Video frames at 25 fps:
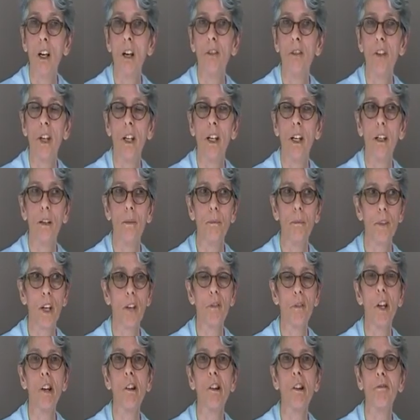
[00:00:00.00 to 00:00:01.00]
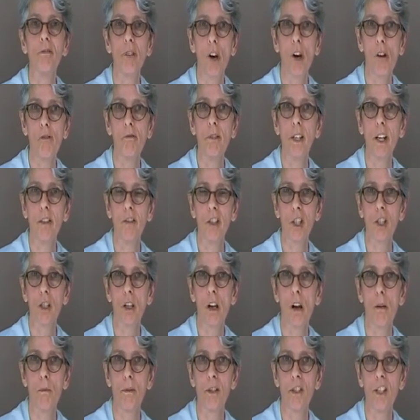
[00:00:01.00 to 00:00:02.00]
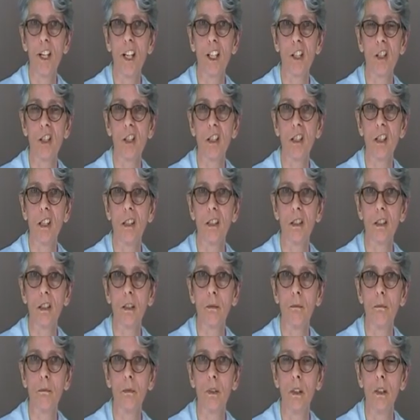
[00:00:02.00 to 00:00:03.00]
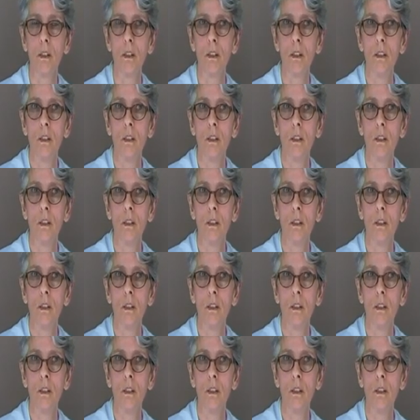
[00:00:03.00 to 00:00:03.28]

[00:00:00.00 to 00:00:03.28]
of their involvement in the child protection system.